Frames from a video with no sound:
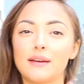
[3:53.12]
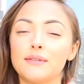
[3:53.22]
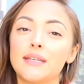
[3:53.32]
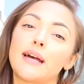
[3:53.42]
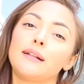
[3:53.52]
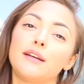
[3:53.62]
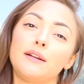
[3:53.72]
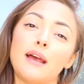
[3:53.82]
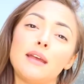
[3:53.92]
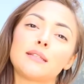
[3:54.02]
going to
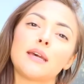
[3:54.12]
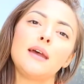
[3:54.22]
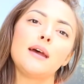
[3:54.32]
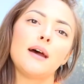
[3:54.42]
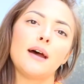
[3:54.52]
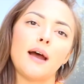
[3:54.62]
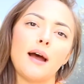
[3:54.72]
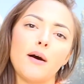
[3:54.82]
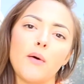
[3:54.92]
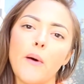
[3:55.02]
calculate
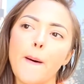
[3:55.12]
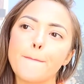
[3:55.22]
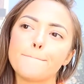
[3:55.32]
how